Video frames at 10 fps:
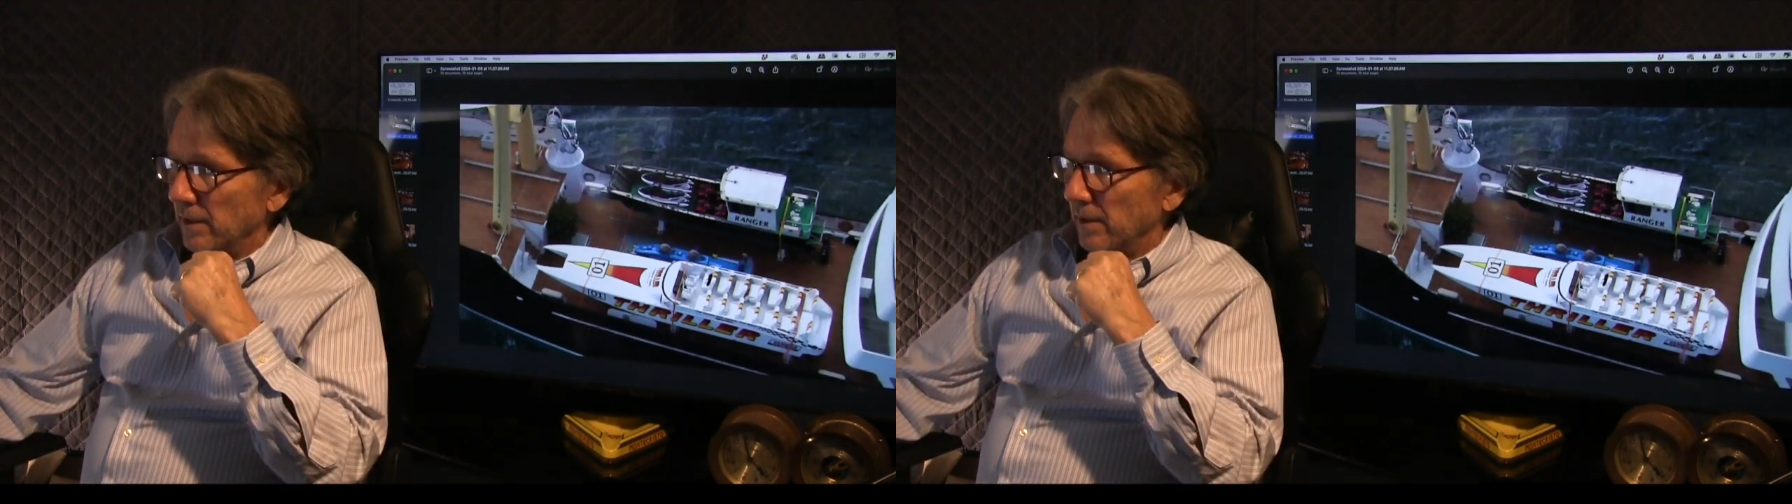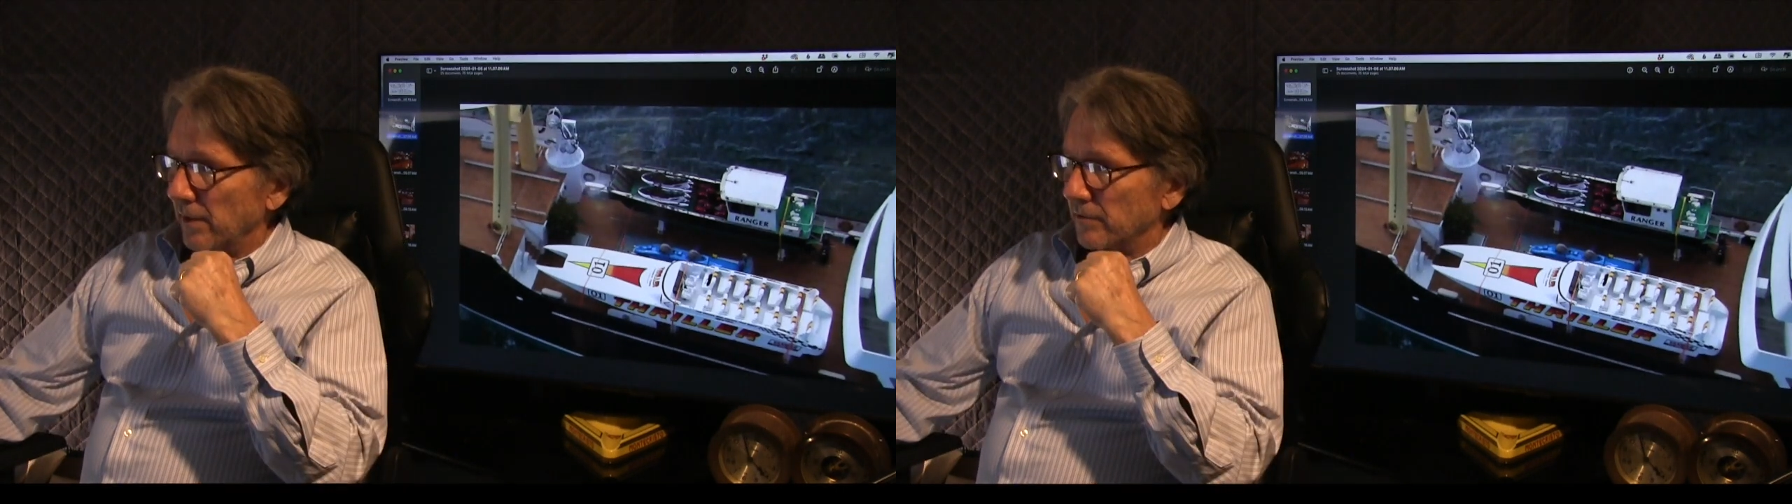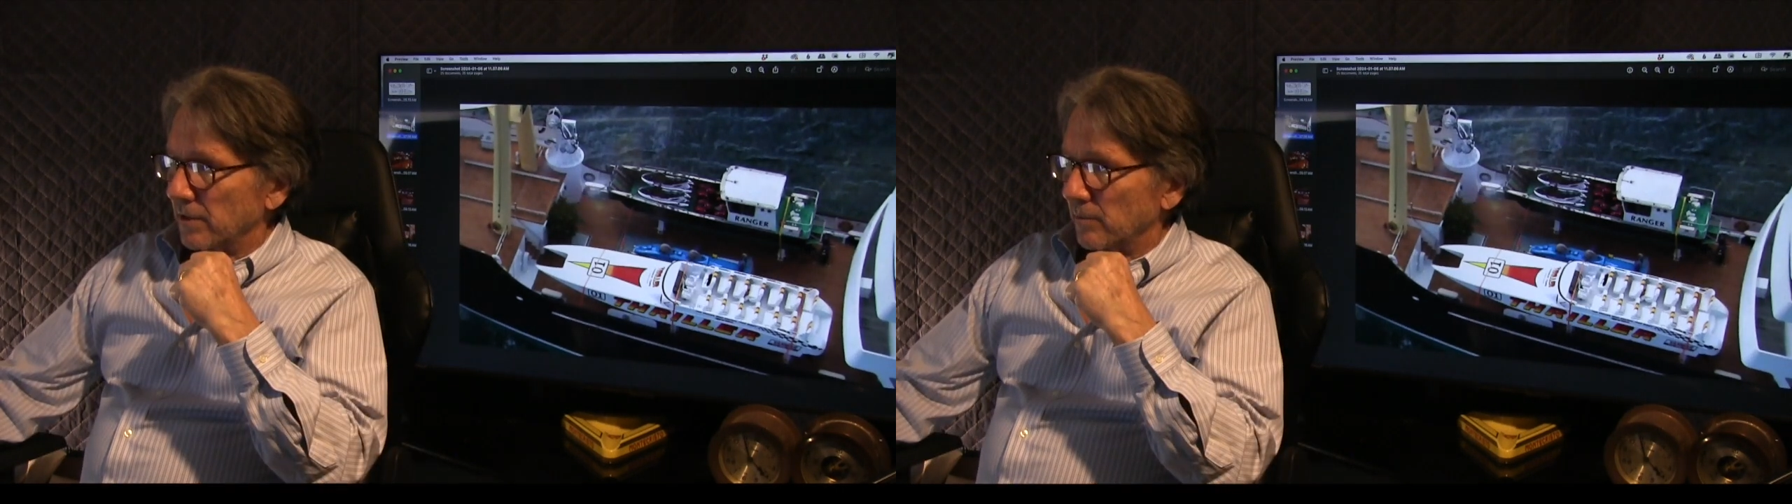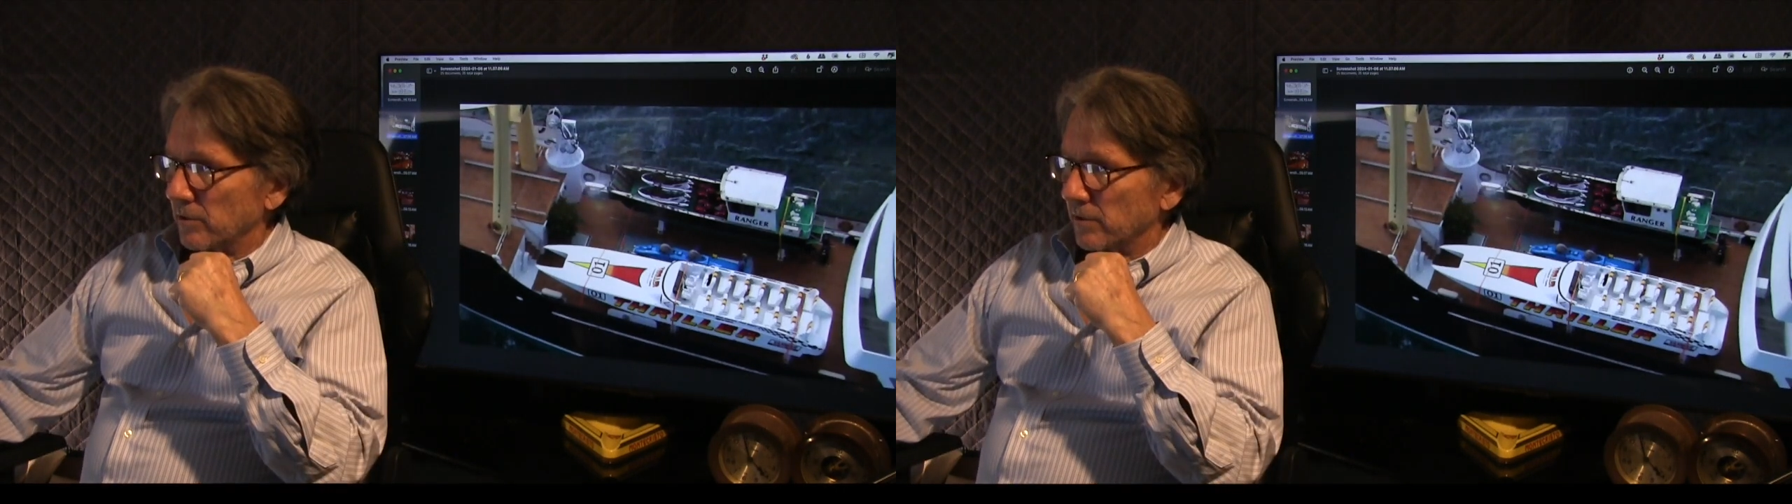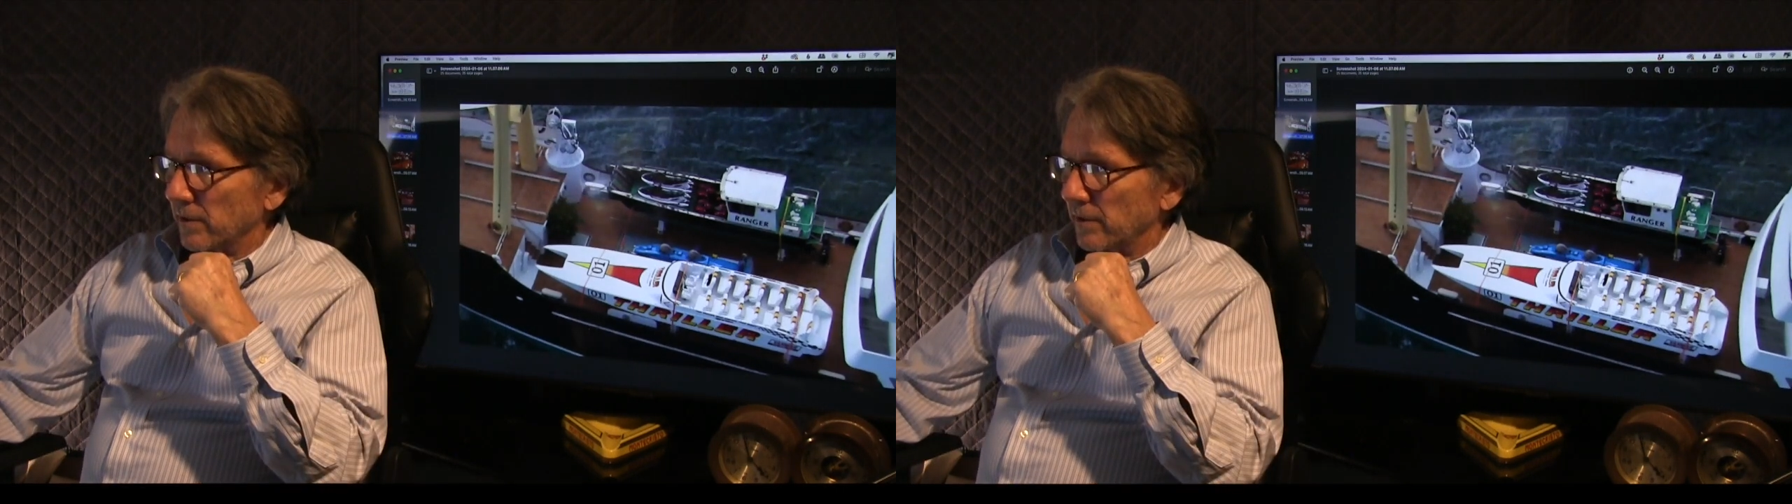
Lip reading: They have some sort